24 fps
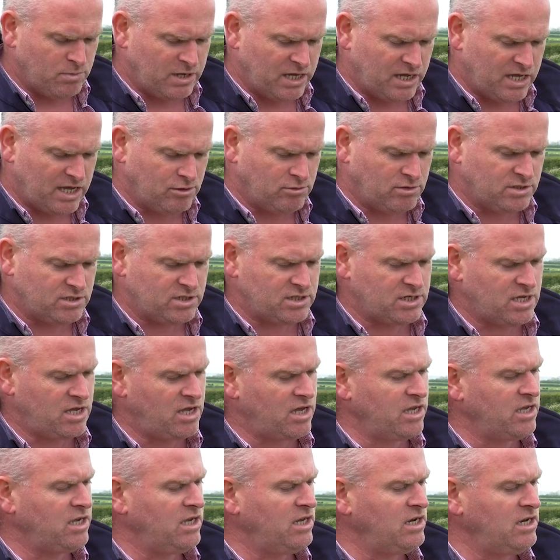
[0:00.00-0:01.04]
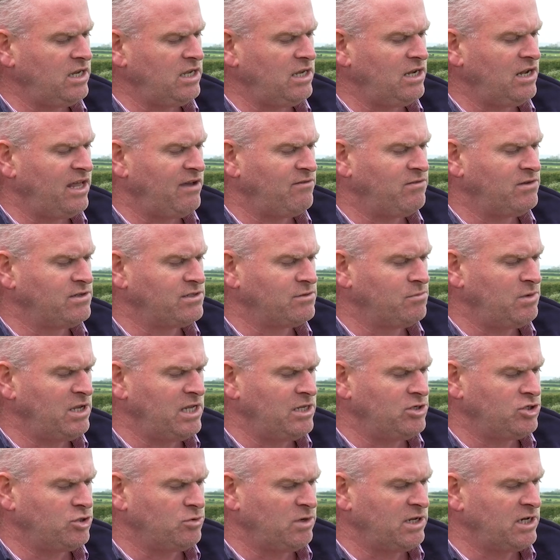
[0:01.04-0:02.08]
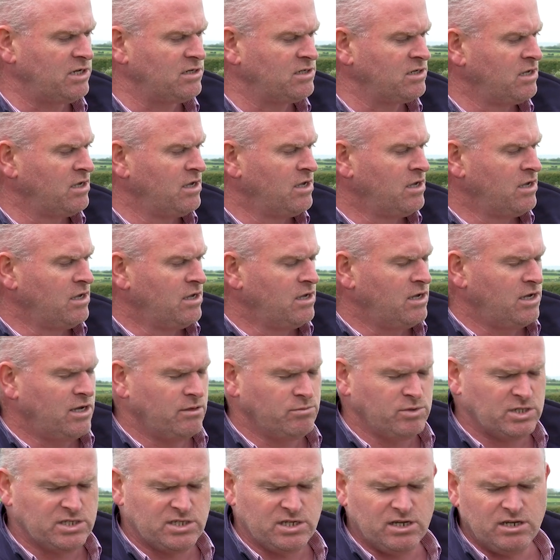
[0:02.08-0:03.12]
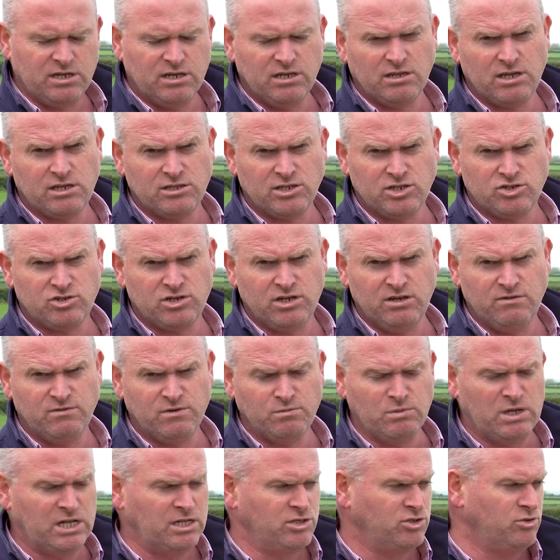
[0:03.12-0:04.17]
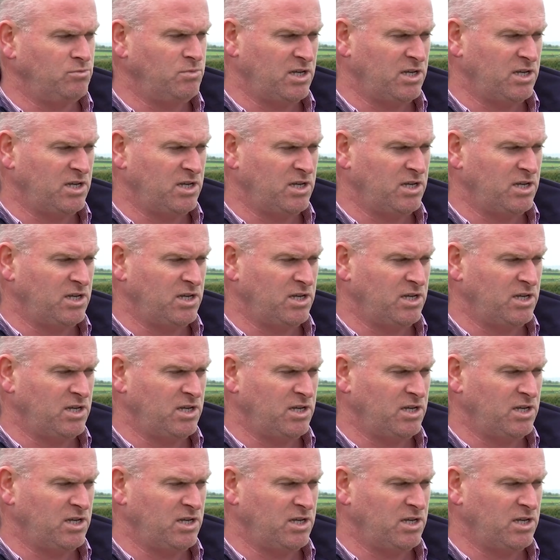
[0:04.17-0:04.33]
make out tiny levels of mildew in it. I'm deciding not to treat for mildew